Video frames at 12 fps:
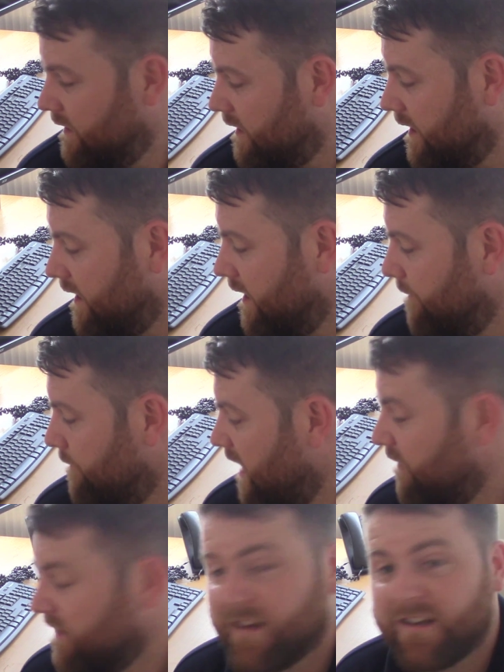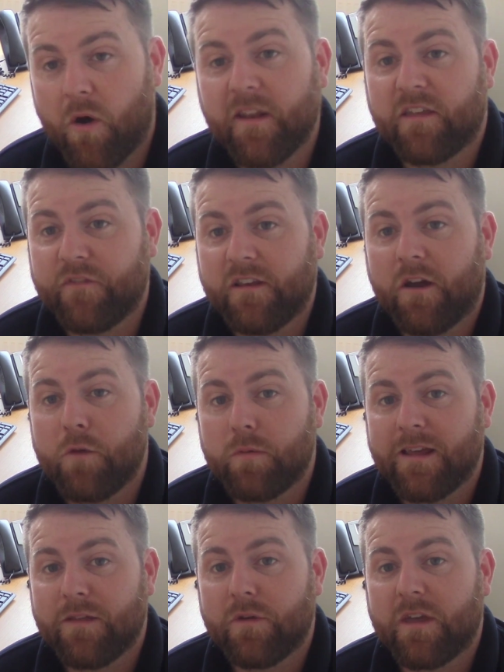If you did like this video,
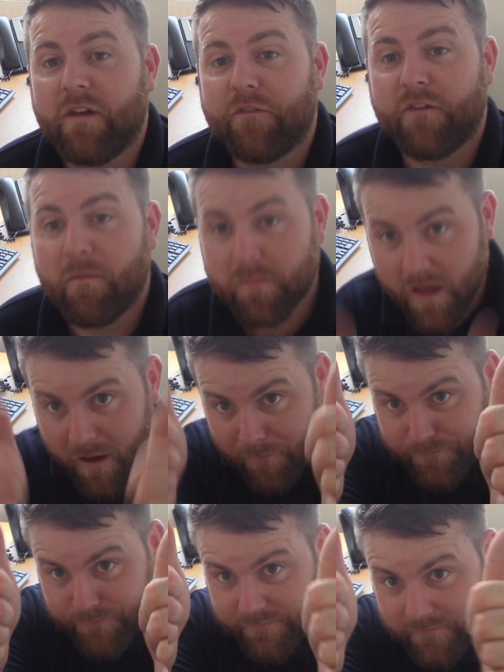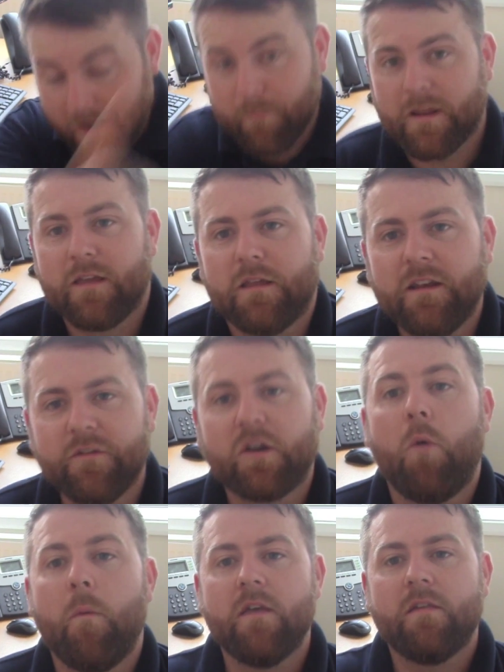please do give it a thumbs up. Please do leave a
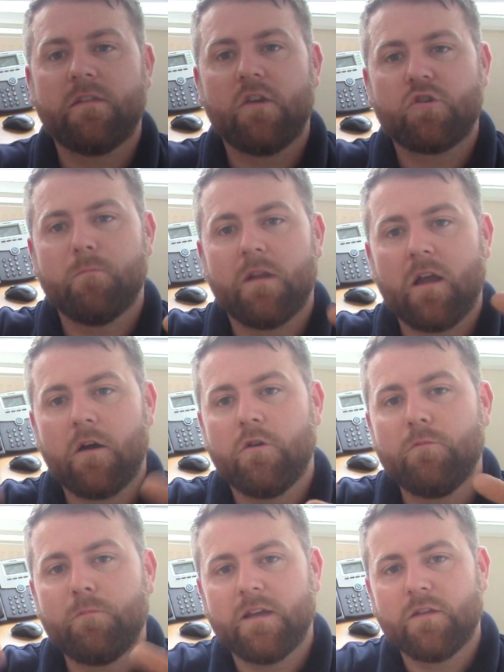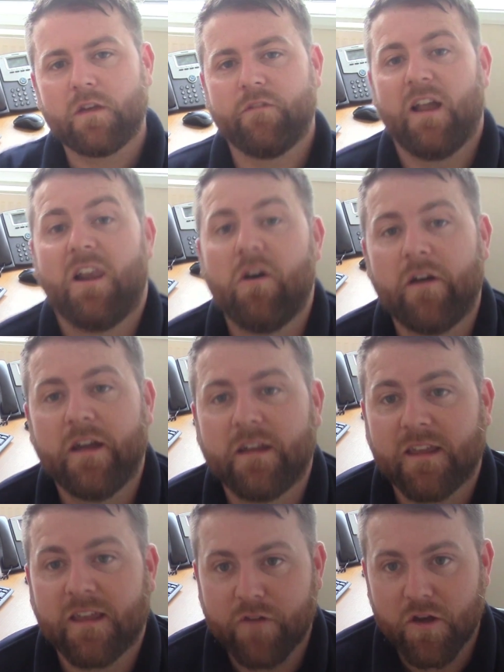comment in the section below. Please do give it a
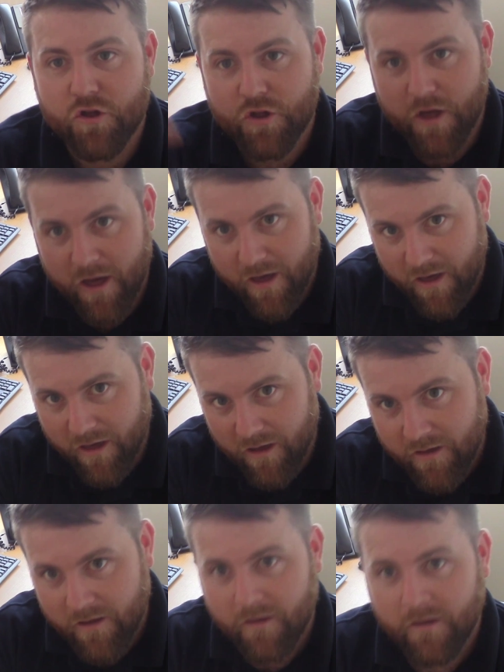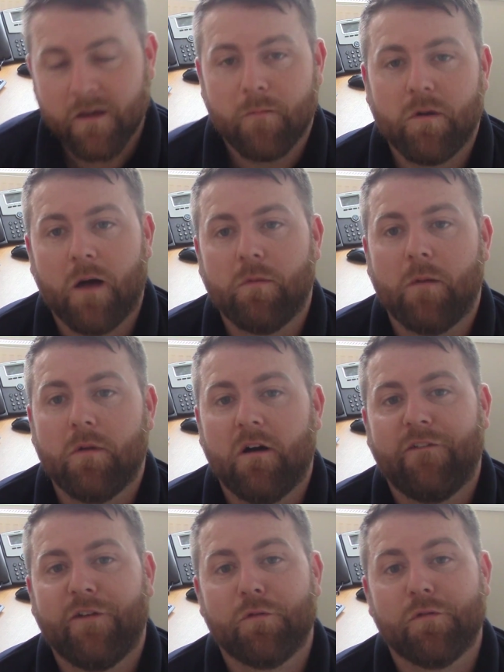like, give it a share, blah blah
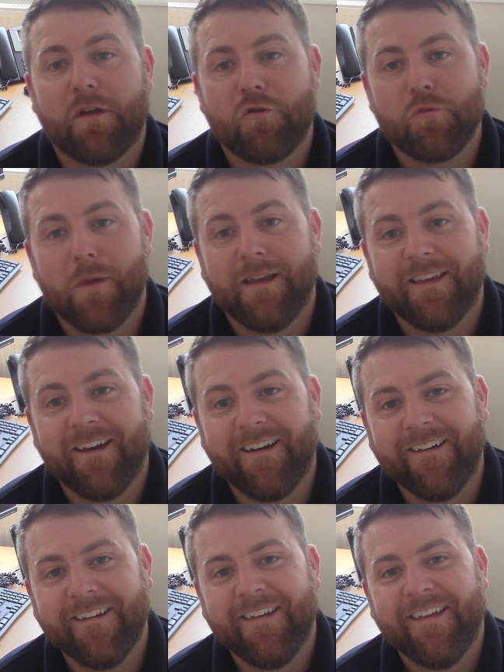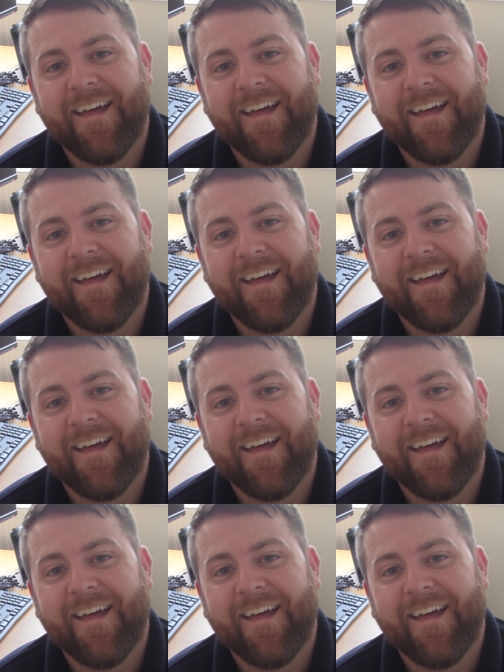blah. Follow us on social media.